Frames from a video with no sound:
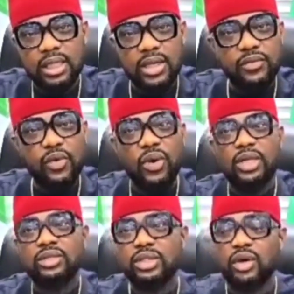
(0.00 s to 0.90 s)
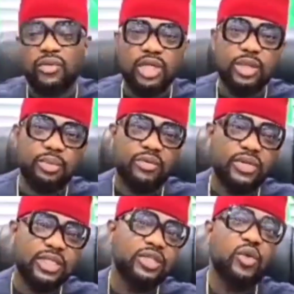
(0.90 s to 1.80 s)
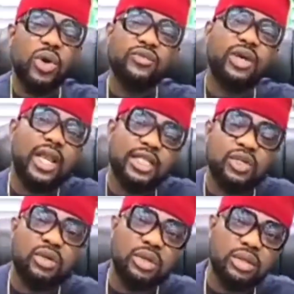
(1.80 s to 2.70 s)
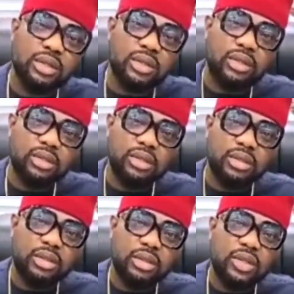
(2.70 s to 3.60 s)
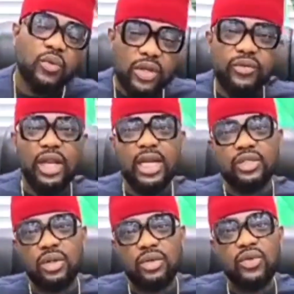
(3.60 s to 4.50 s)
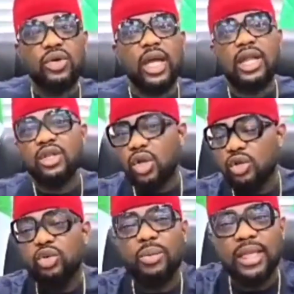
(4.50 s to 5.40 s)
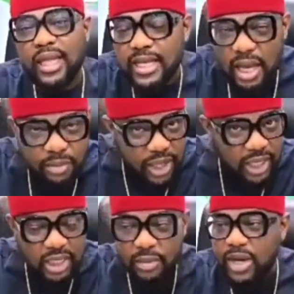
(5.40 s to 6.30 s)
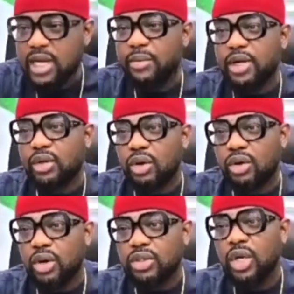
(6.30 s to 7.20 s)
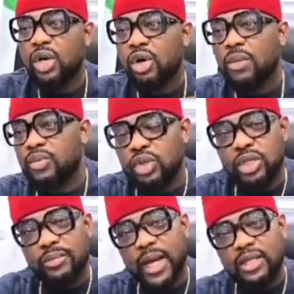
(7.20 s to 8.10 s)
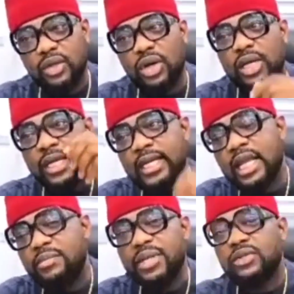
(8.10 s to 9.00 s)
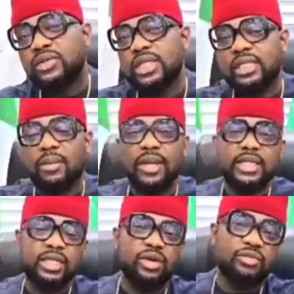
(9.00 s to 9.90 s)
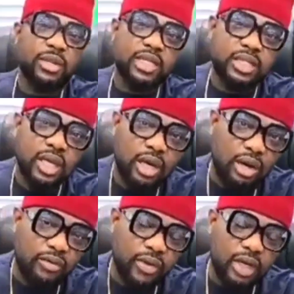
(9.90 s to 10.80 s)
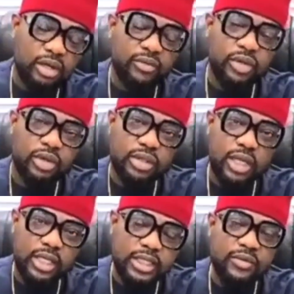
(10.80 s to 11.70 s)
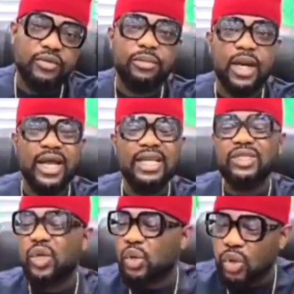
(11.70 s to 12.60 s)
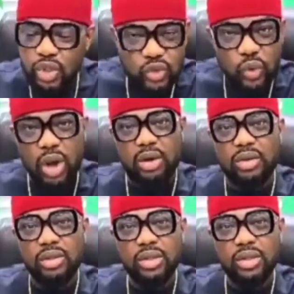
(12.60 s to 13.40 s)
If you want the governorship of a state, you wait for election. You wait for election. You cannot, no matter the abracadabra anybody concord, come through the back door in a bid to destabilize the government of Governor Fubara. Is not going to work.